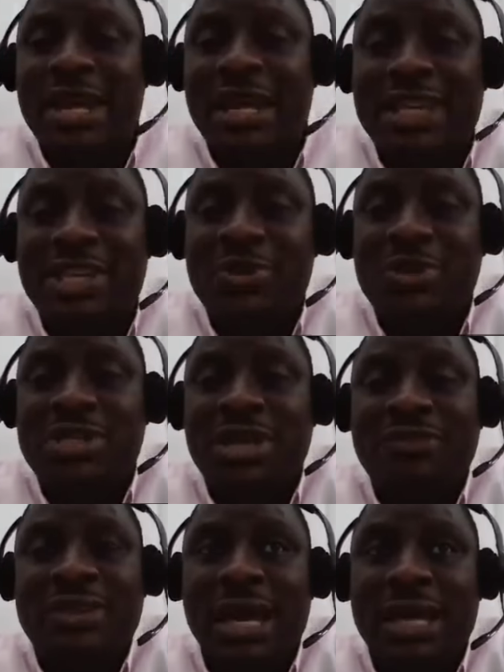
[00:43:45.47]
that I deal with
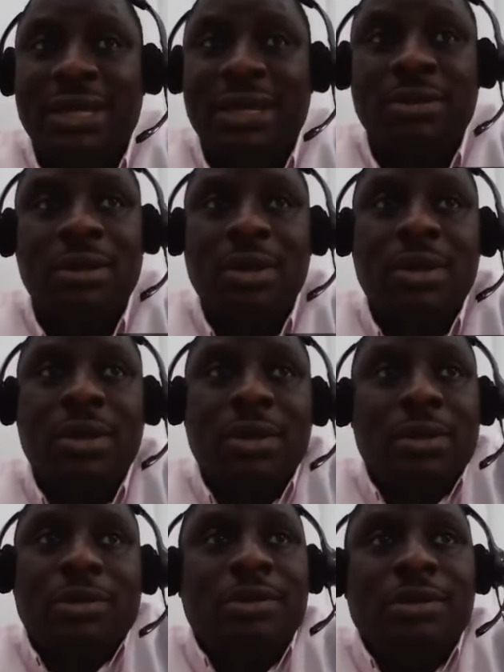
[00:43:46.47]
every now and then.
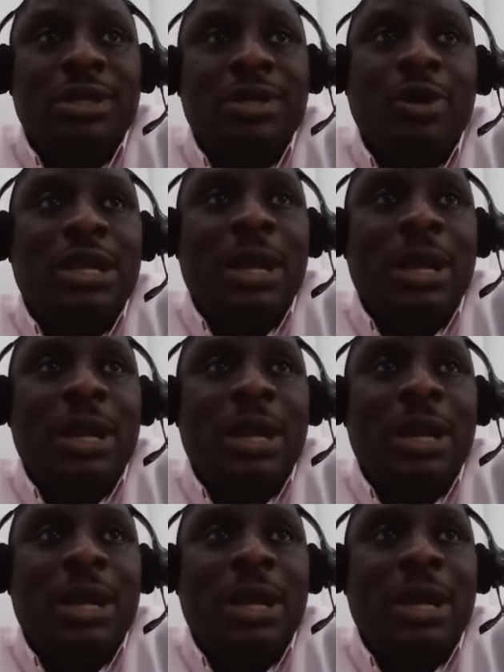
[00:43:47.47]
What